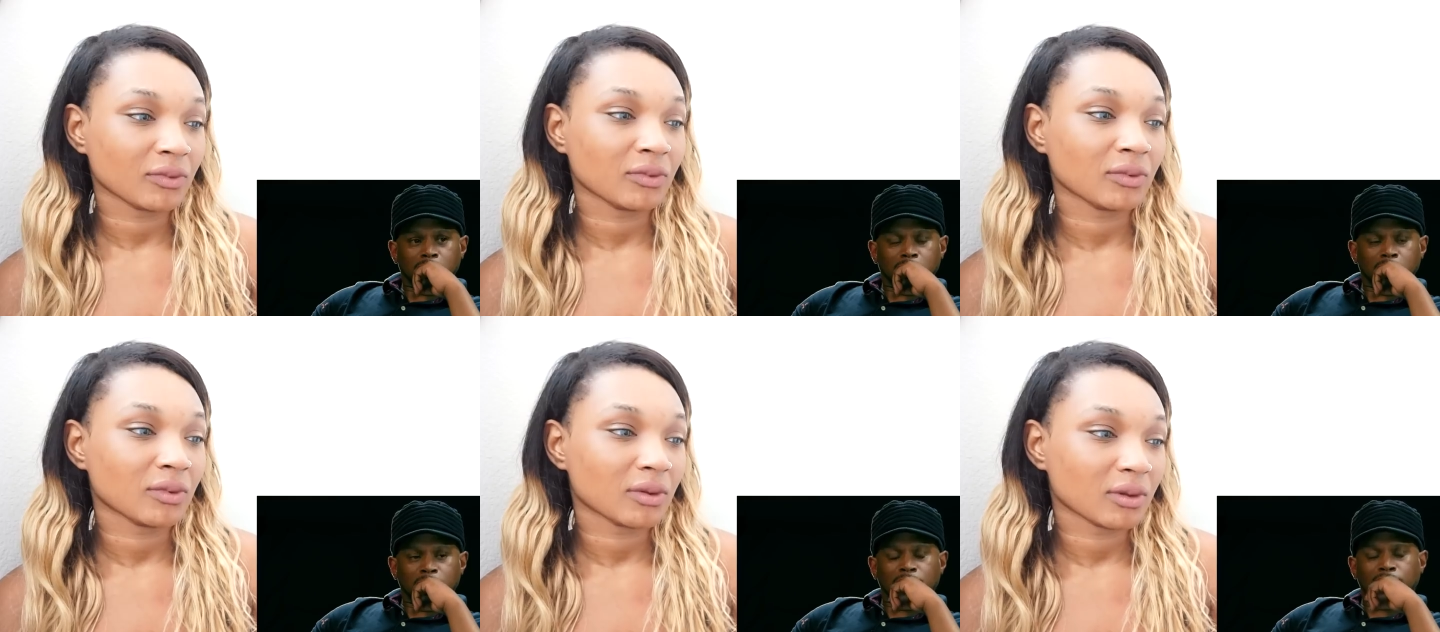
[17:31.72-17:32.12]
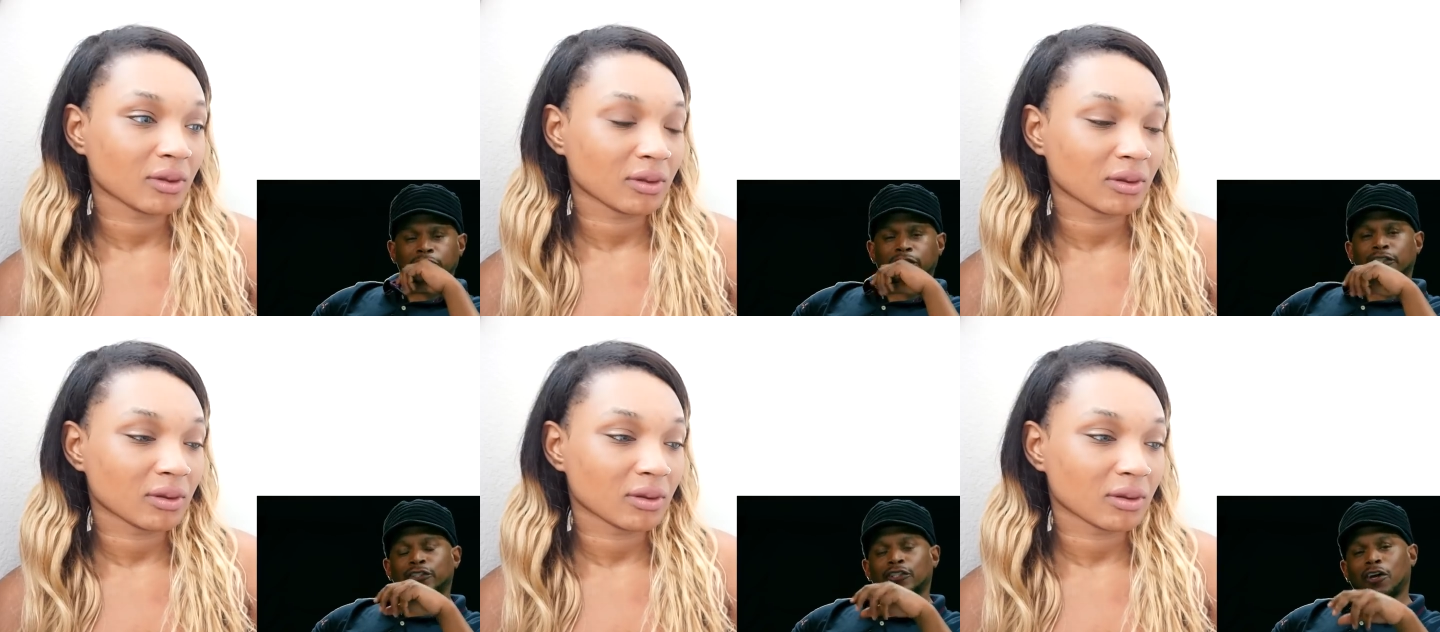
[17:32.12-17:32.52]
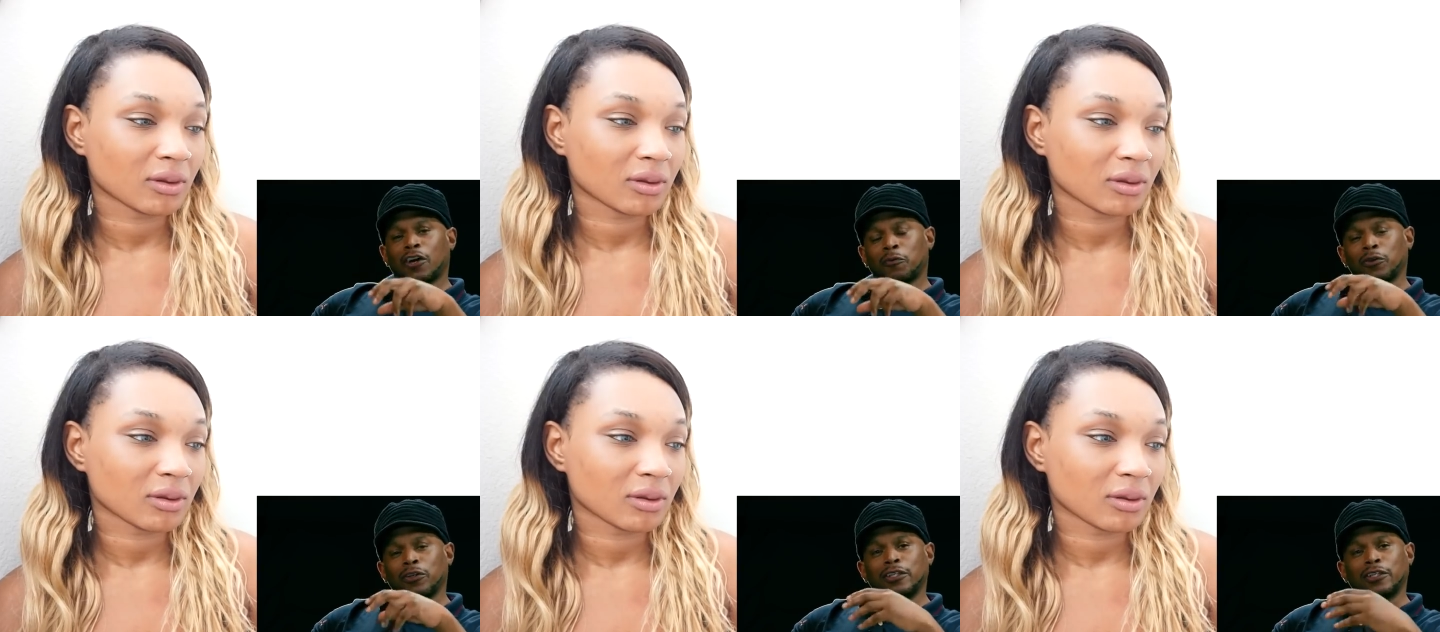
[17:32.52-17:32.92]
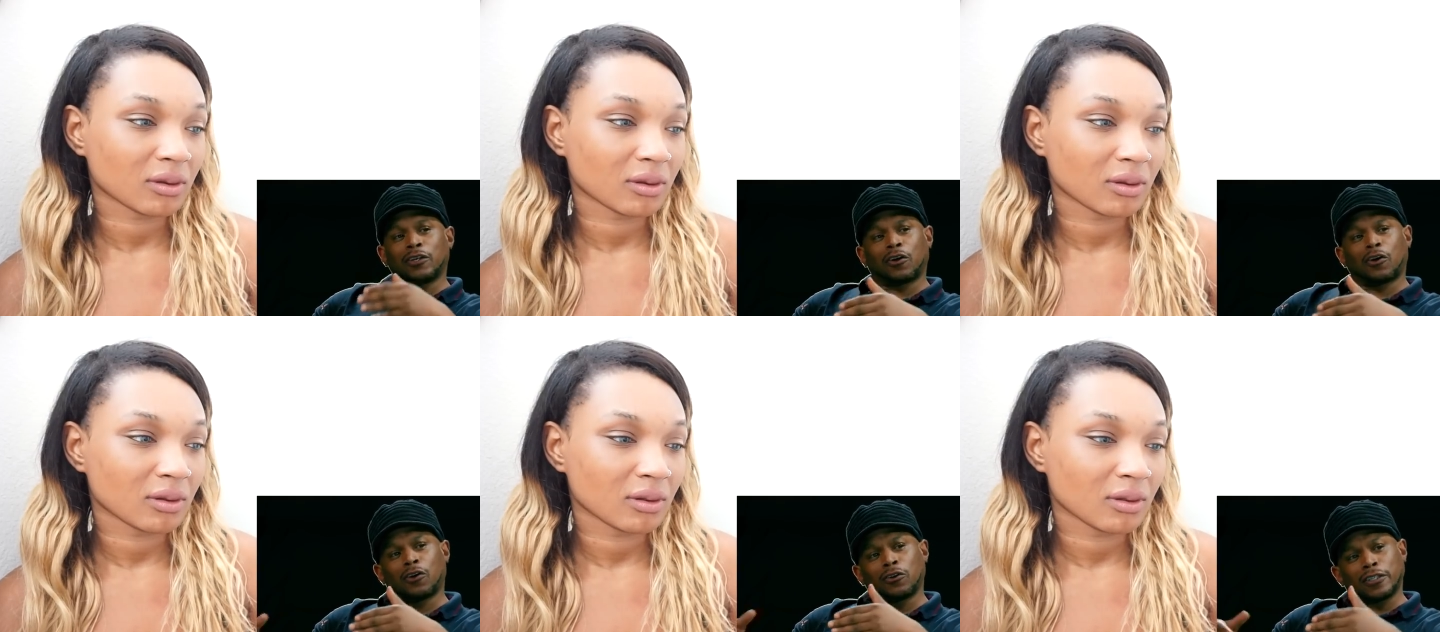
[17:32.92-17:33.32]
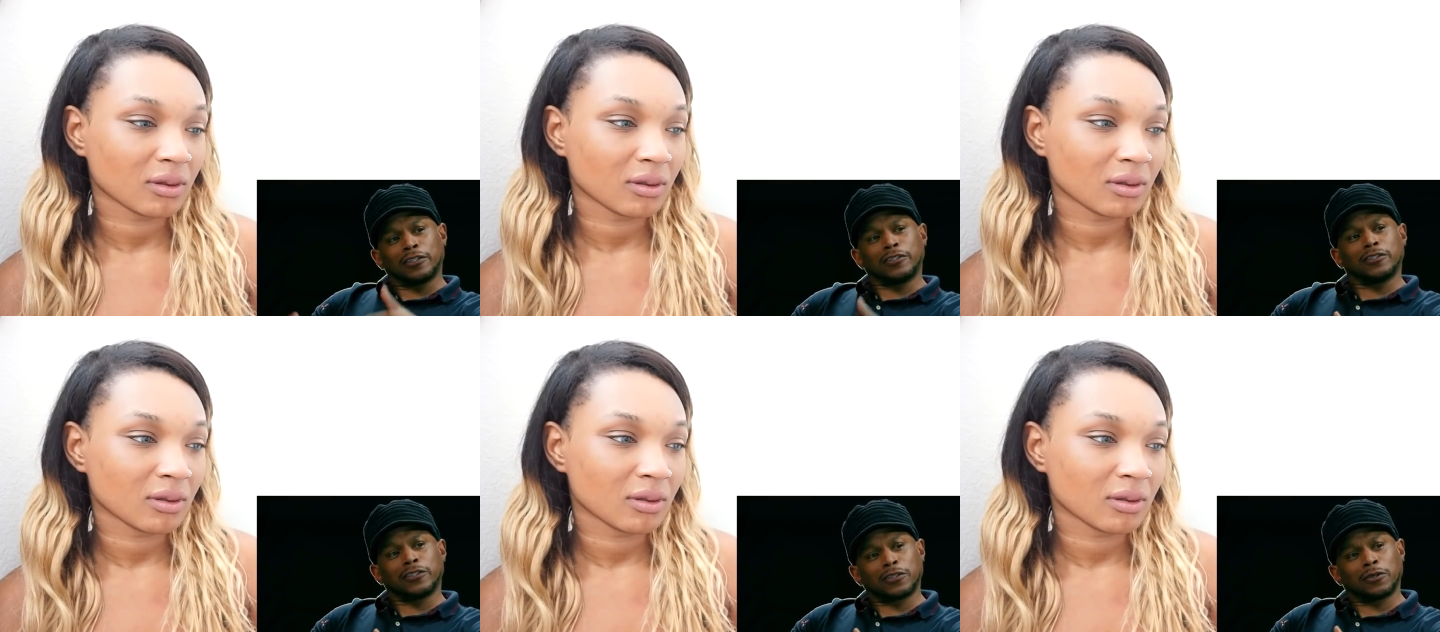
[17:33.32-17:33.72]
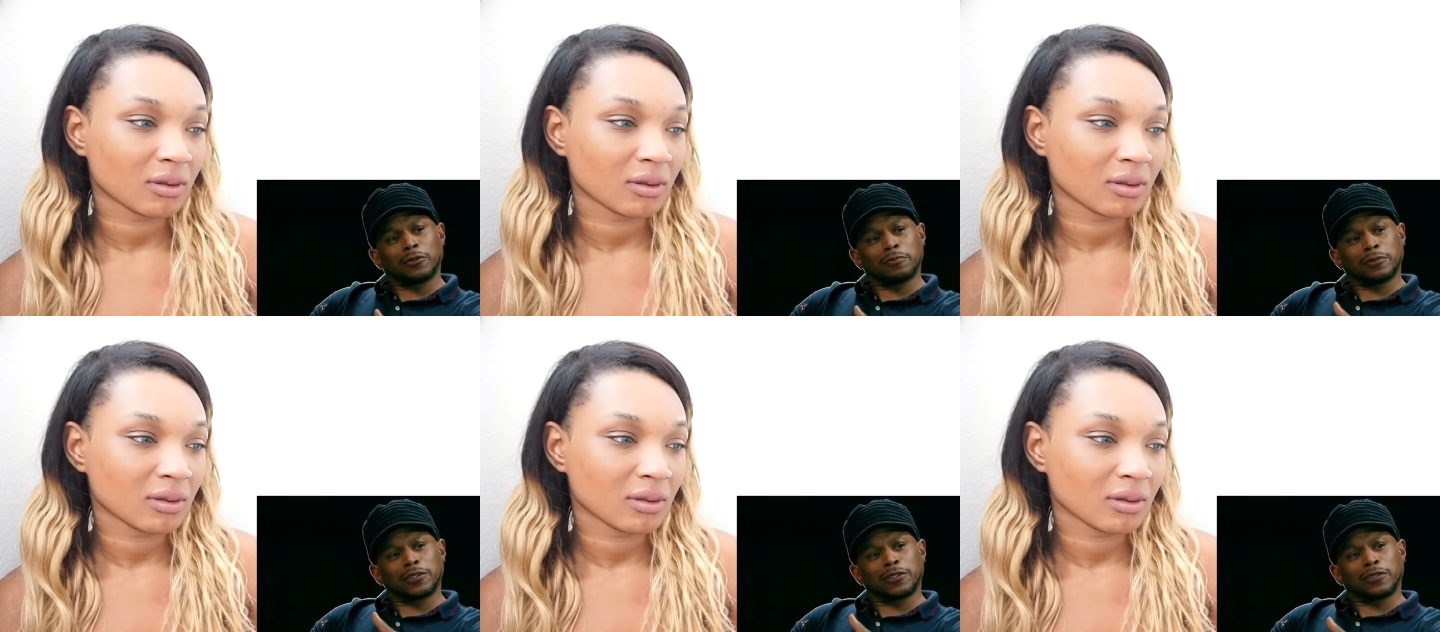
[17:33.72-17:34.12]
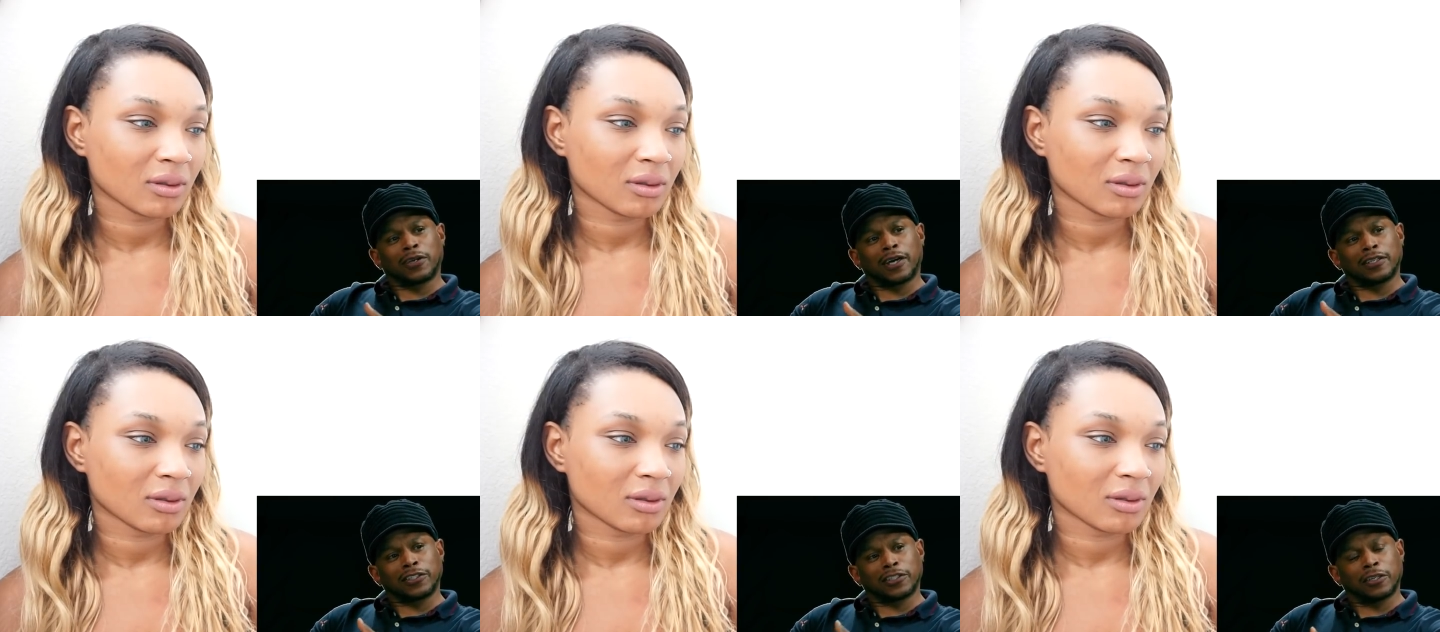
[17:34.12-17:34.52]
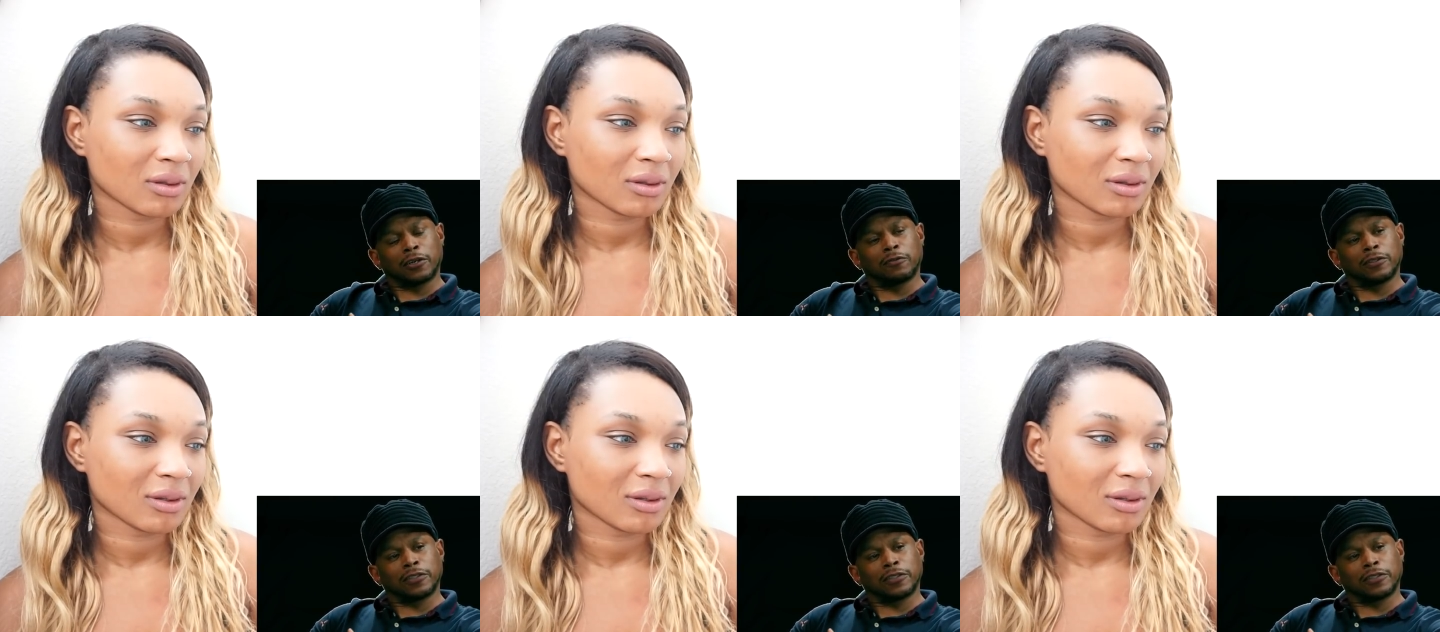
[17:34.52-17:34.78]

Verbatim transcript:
Speaker 1: eh? in it. Did, y'all really call Interscope to try to